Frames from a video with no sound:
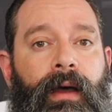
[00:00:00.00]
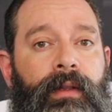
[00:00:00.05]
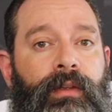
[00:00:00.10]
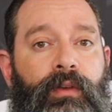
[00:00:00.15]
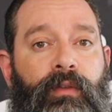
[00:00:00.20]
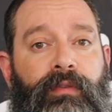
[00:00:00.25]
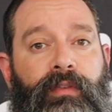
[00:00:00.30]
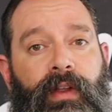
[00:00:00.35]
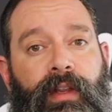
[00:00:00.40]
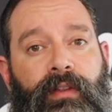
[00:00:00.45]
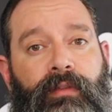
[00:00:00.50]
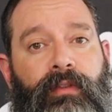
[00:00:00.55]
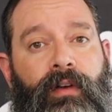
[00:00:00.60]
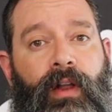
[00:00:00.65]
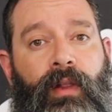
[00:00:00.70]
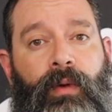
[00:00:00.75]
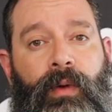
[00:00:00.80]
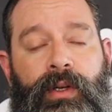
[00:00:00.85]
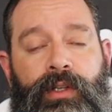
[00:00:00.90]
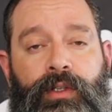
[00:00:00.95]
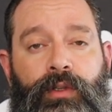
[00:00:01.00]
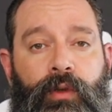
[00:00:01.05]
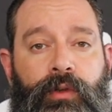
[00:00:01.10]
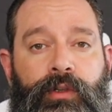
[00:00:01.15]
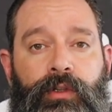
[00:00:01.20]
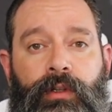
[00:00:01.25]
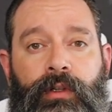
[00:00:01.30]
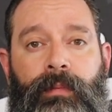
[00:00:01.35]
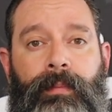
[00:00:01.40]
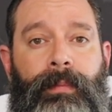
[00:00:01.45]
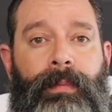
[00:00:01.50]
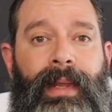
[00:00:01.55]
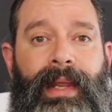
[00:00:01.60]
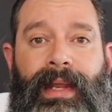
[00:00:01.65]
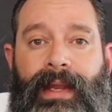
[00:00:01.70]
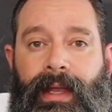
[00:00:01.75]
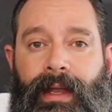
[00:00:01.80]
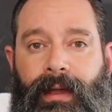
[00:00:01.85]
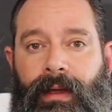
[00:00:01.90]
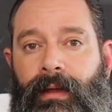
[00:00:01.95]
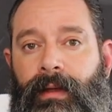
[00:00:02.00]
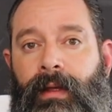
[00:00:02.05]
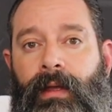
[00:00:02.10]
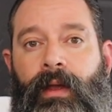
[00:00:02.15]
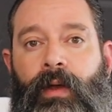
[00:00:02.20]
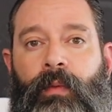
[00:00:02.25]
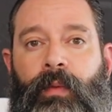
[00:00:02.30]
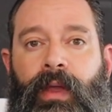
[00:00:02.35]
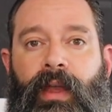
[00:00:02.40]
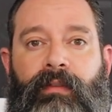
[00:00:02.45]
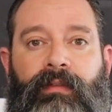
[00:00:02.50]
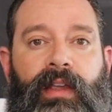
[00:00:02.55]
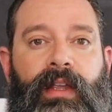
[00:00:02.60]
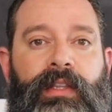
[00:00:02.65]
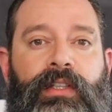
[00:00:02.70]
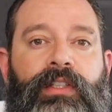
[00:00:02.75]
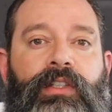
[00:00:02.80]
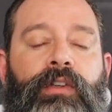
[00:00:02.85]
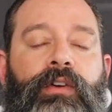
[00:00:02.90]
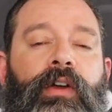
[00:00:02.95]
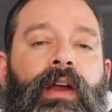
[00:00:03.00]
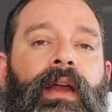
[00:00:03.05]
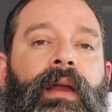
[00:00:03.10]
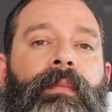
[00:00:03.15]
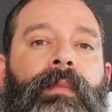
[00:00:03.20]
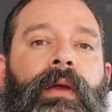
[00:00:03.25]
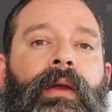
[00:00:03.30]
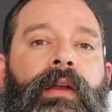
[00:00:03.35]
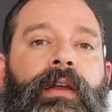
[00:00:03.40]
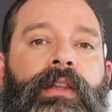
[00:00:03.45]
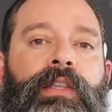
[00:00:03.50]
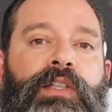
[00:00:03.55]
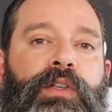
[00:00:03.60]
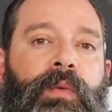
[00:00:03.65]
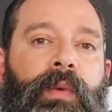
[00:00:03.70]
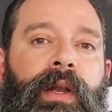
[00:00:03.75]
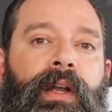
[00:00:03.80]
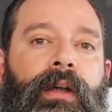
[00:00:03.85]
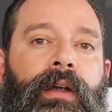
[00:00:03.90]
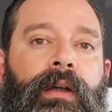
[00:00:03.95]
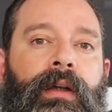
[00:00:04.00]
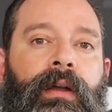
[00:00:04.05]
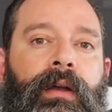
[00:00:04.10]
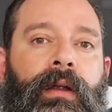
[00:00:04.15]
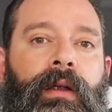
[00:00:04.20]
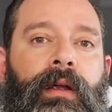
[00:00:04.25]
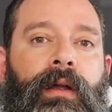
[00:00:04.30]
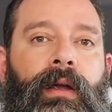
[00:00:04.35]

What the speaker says: Don't forget to follow our social media. We have Instagram, Twitter,